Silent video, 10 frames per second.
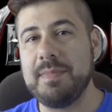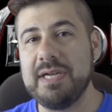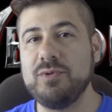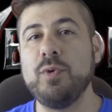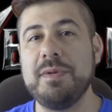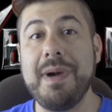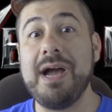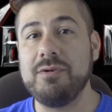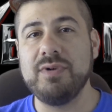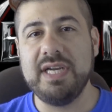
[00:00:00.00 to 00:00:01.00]
about a twenty
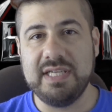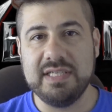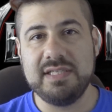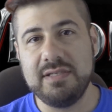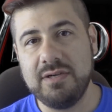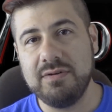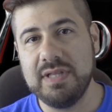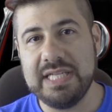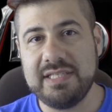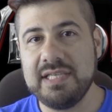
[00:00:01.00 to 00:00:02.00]
mile radius, you know,
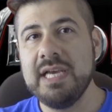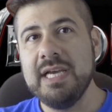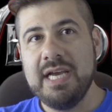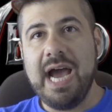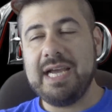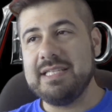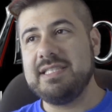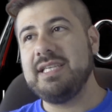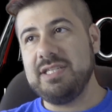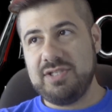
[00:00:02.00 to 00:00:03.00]
and that's, I could
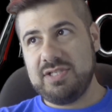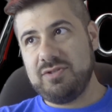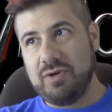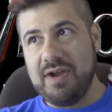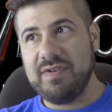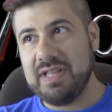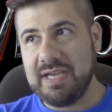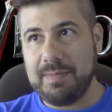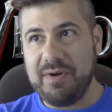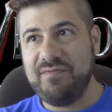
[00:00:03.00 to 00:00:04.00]
see it just driving,
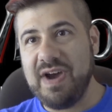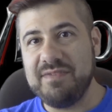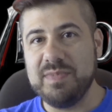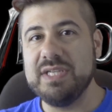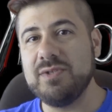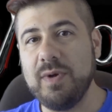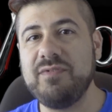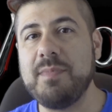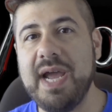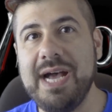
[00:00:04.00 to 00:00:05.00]
like, about five minutes away
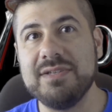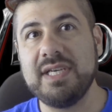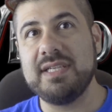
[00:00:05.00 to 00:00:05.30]
from my house.